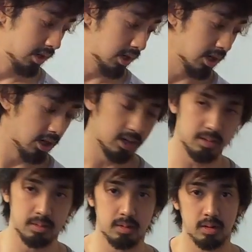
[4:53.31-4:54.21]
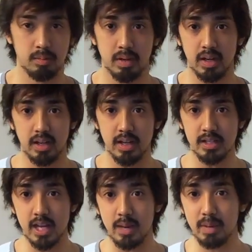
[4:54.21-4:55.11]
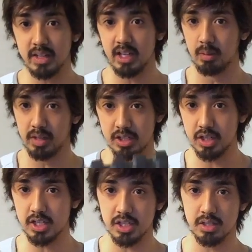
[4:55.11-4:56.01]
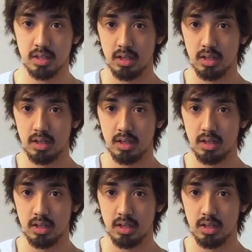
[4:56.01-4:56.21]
But it's not a big deal, because you can just,